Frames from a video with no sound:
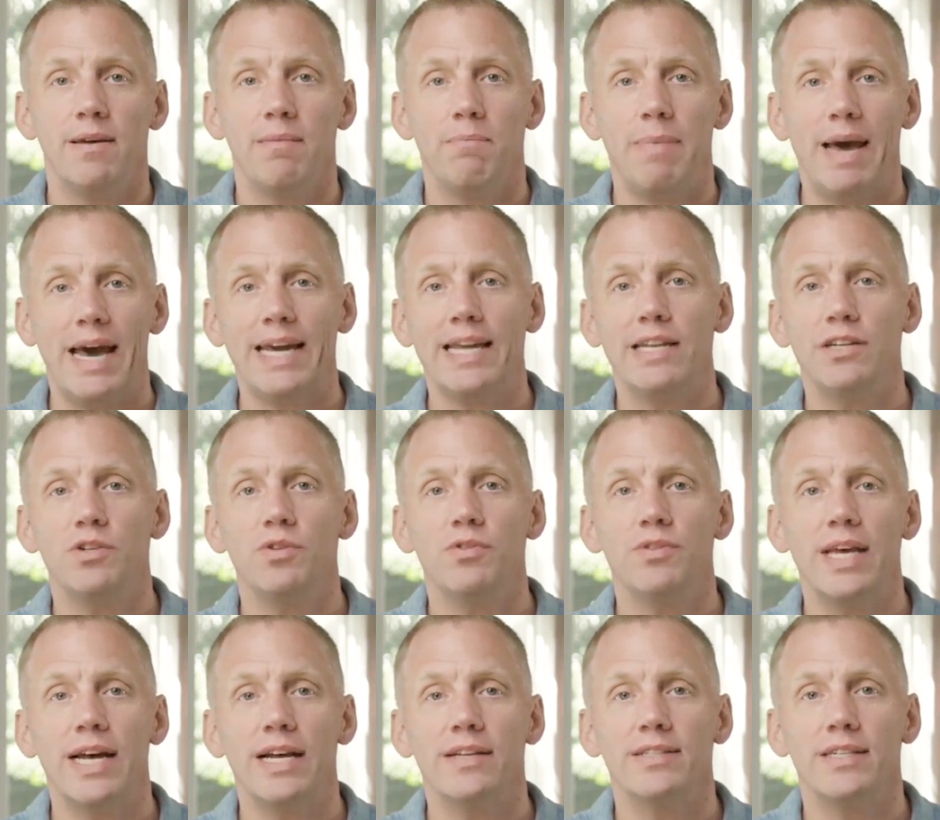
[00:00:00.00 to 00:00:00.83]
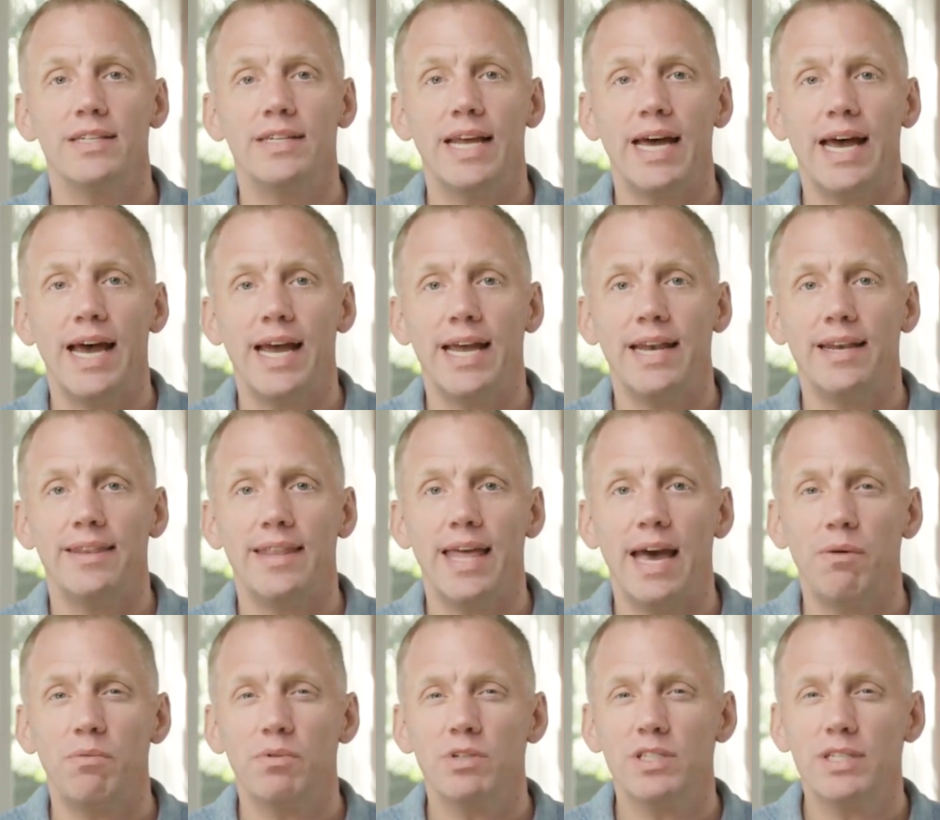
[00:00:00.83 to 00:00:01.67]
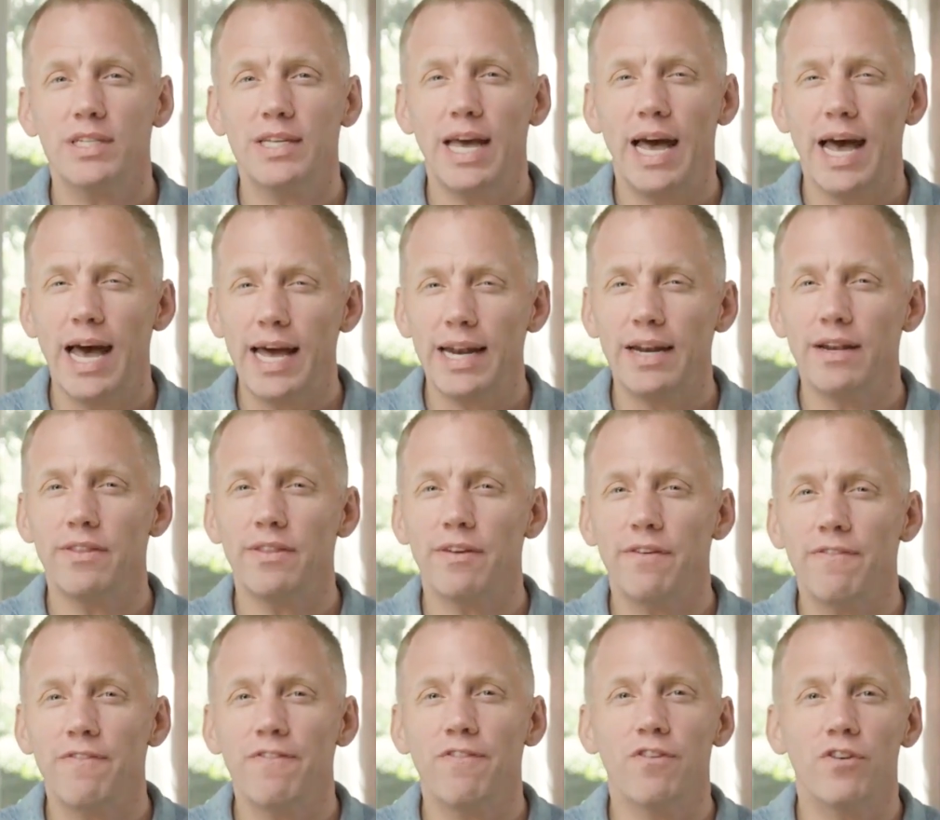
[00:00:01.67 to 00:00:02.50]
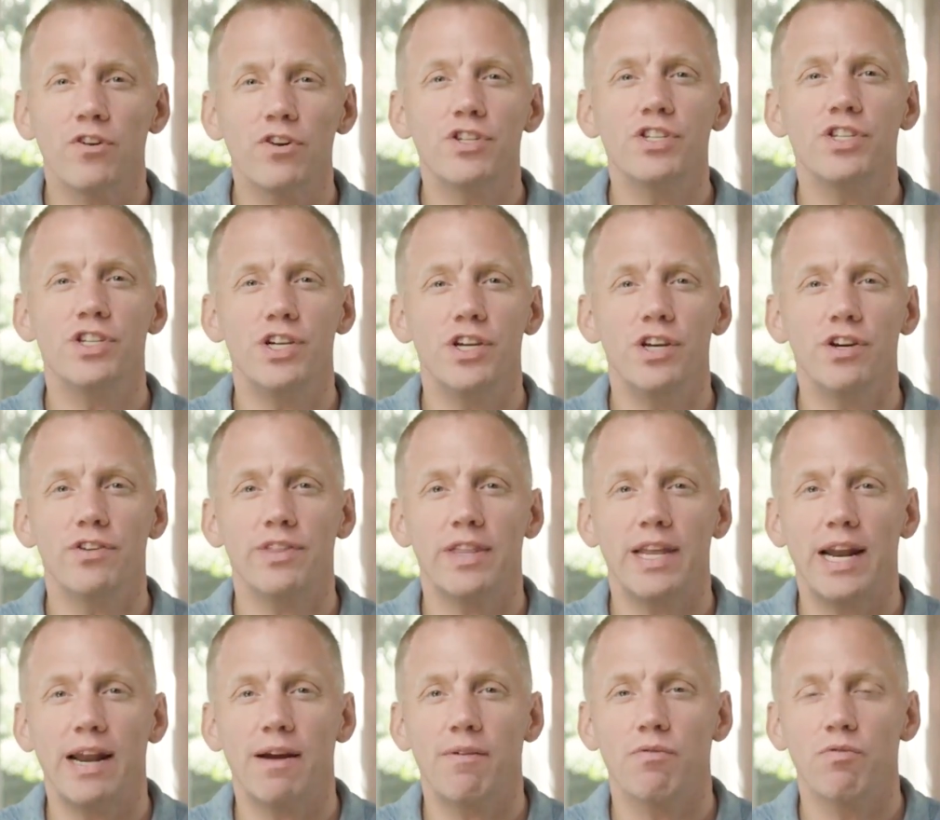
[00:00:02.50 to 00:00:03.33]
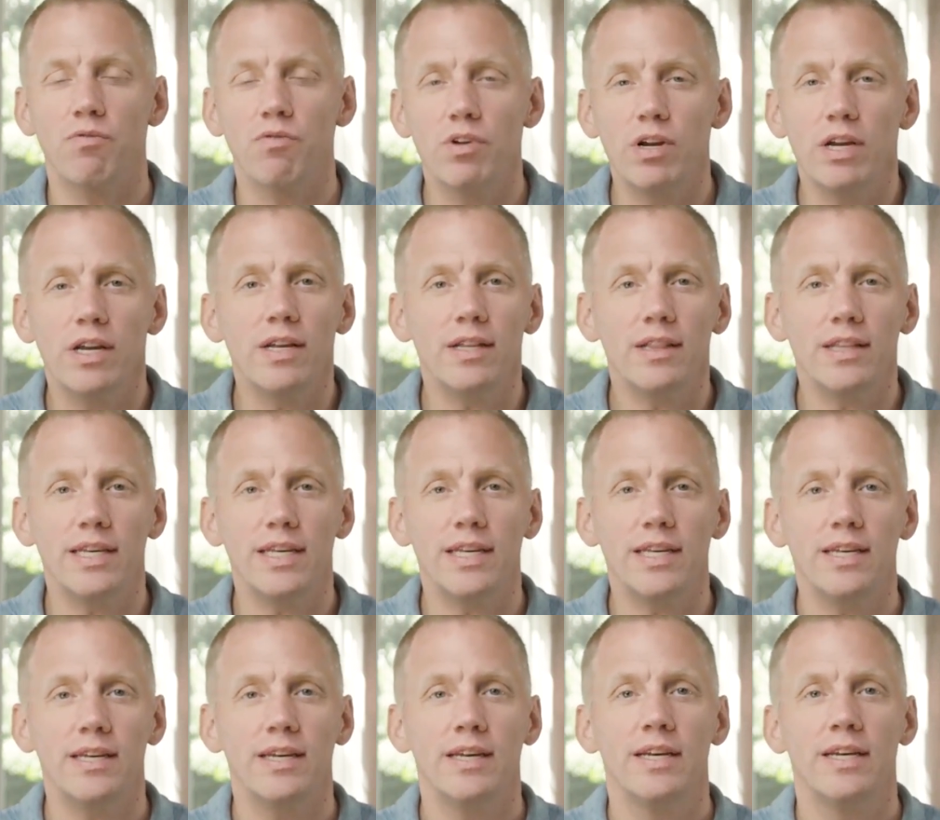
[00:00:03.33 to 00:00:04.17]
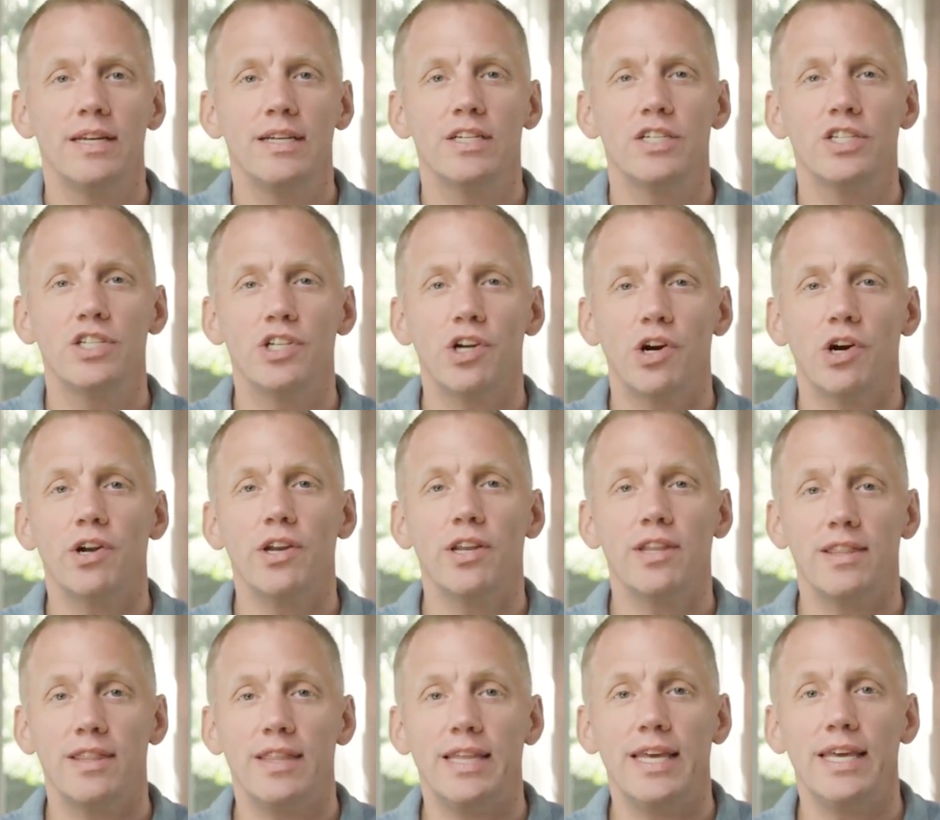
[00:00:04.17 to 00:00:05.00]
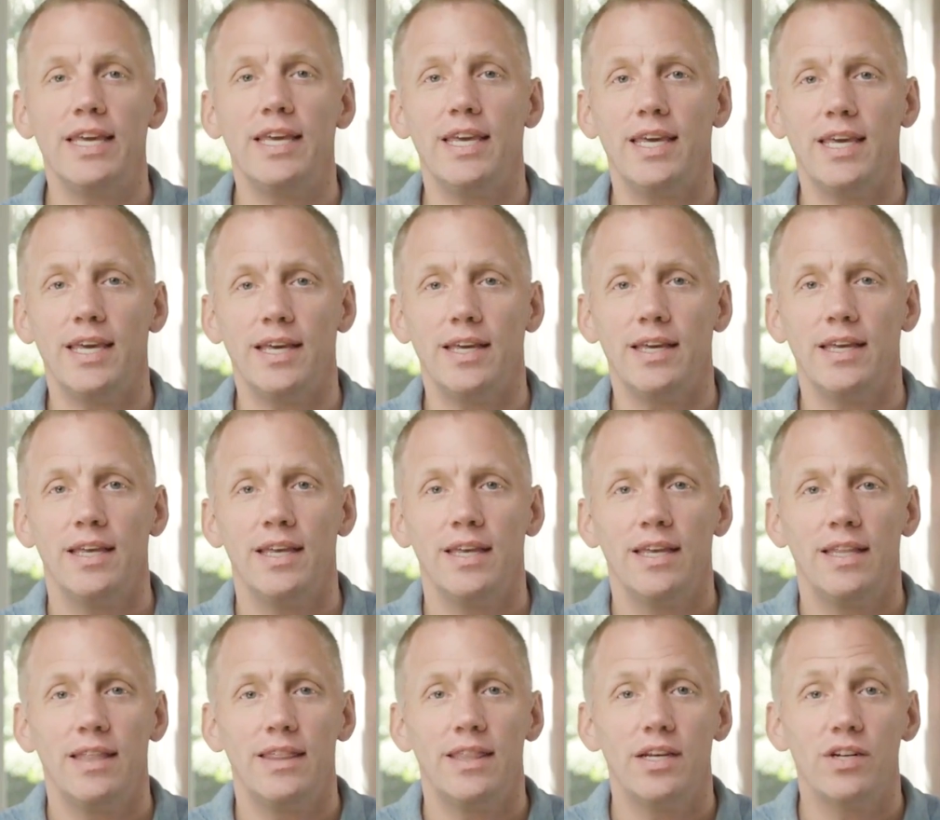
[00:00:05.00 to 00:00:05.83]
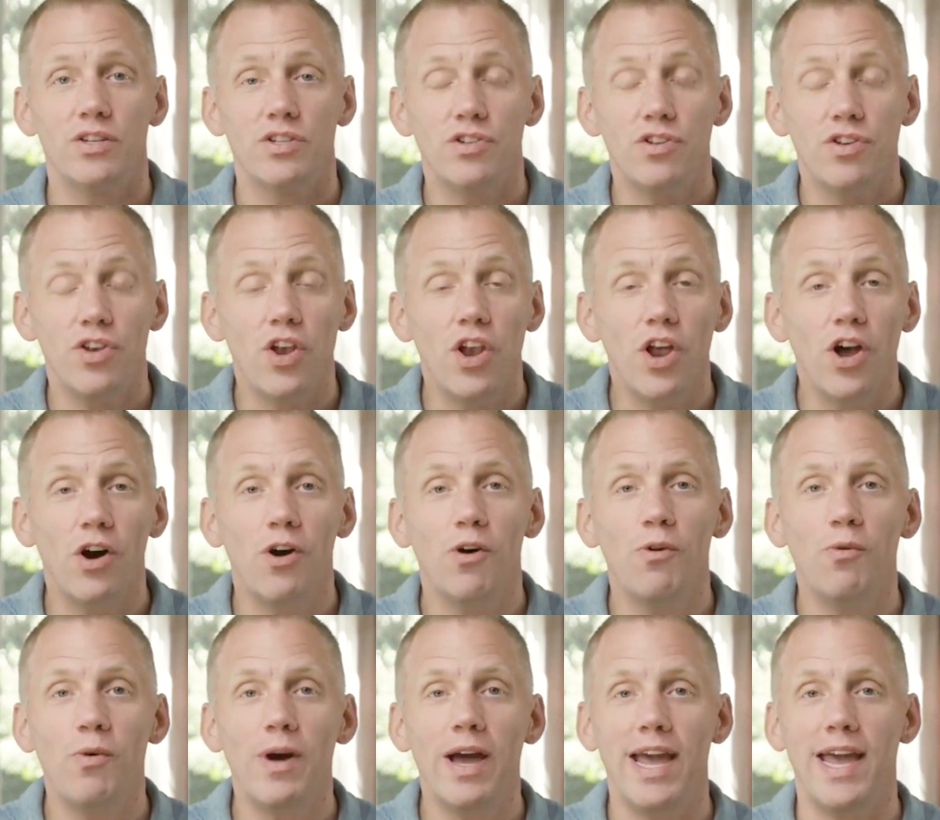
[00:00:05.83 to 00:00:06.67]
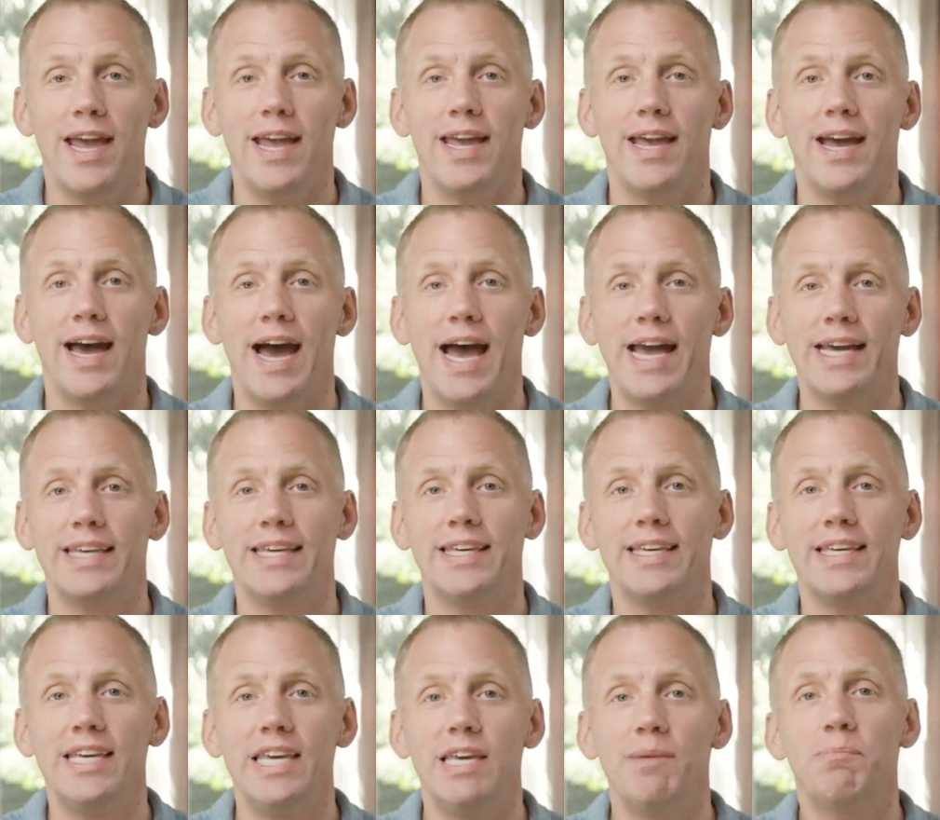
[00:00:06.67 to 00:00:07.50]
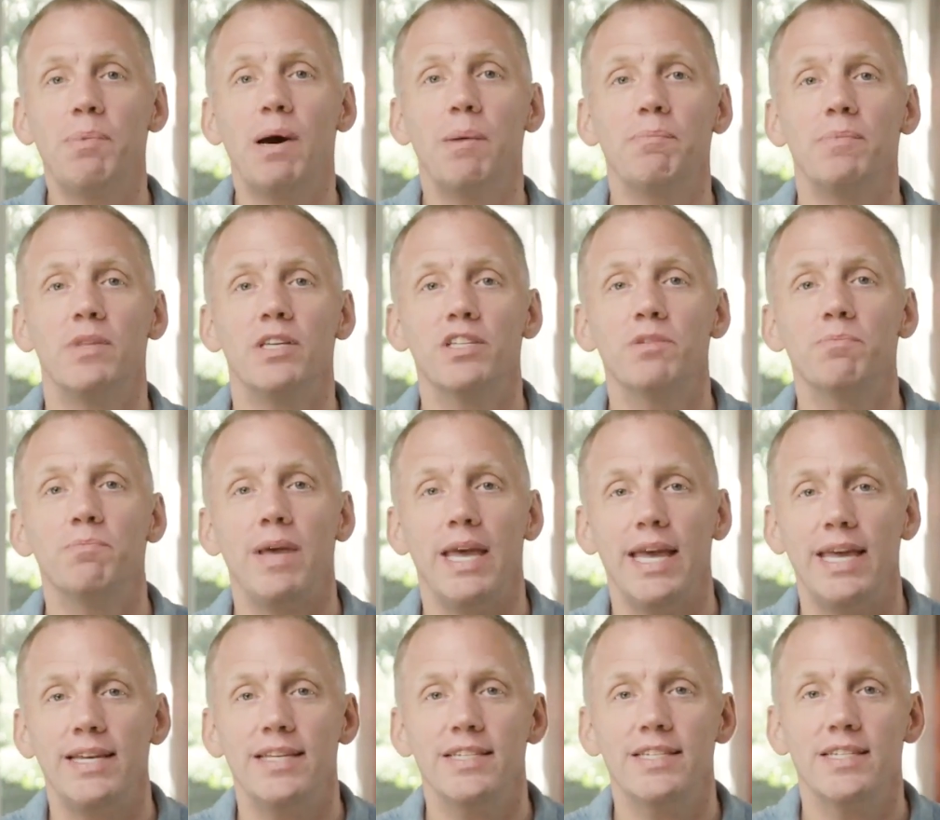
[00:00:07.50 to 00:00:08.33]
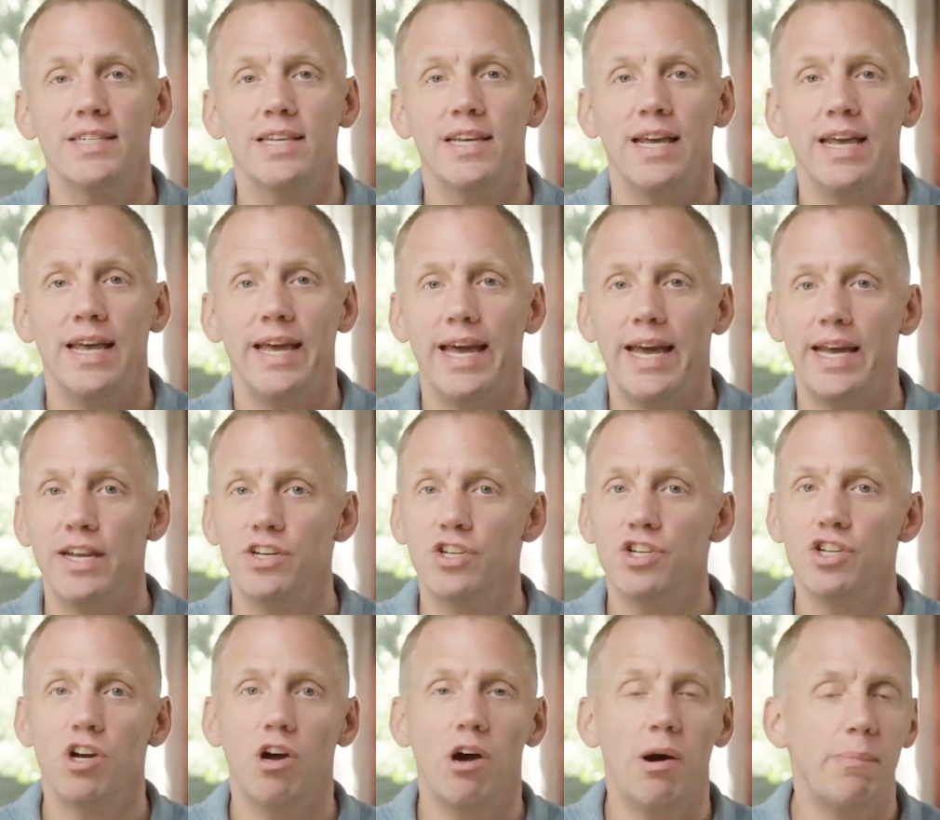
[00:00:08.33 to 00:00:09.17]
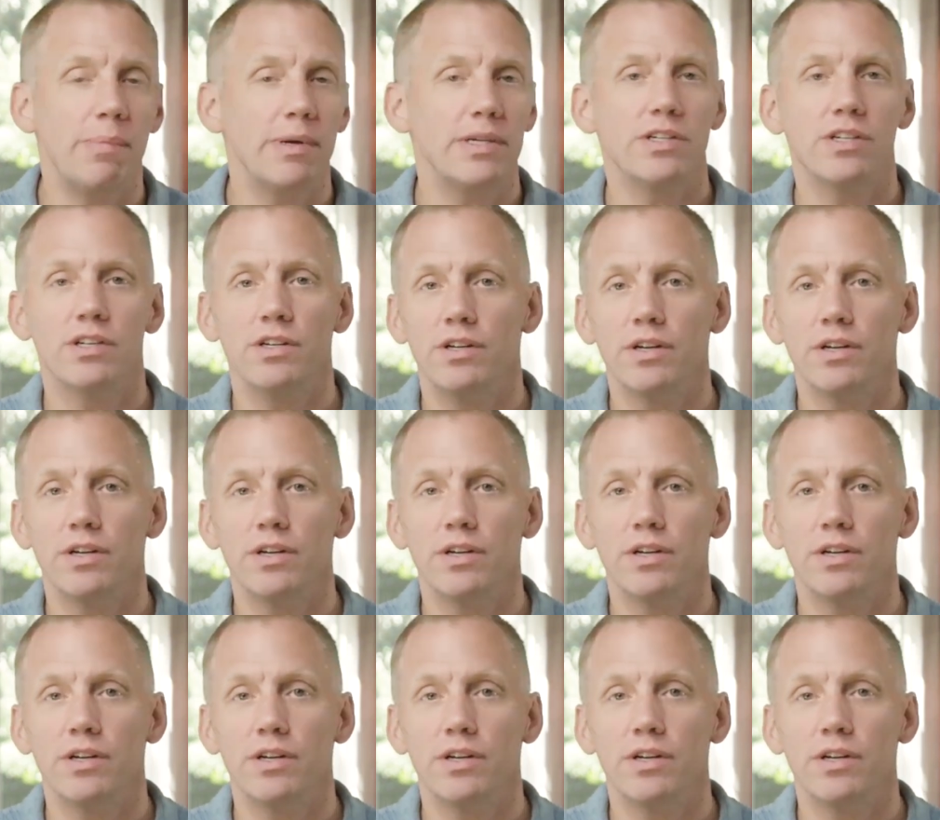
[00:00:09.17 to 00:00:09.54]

Back in 2009, that was kind of the first year that I really started thinking, there's no way I can keep up this pace and show up as a